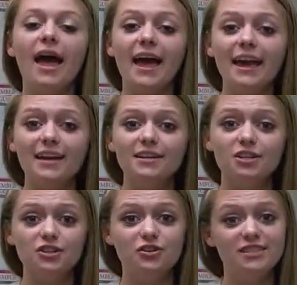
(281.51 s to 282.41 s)
And
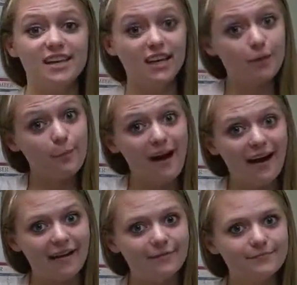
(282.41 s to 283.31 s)
you can say
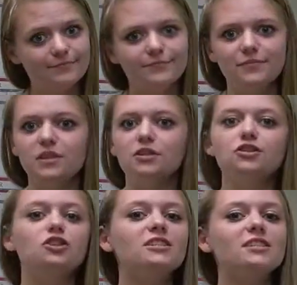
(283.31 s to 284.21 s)
goodbye,
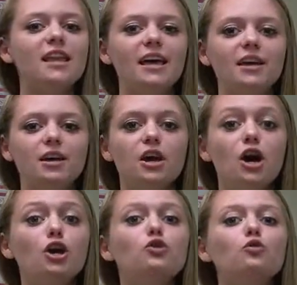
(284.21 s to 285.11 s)
just like
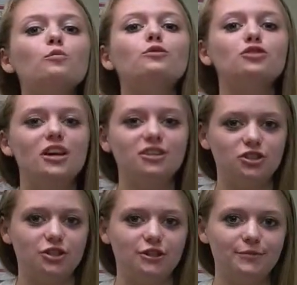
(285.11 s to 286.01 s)
a normal
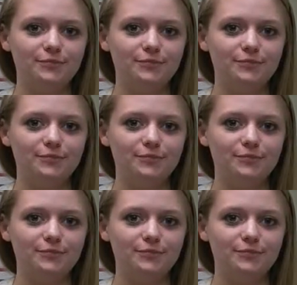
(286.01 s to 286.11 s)
gesture.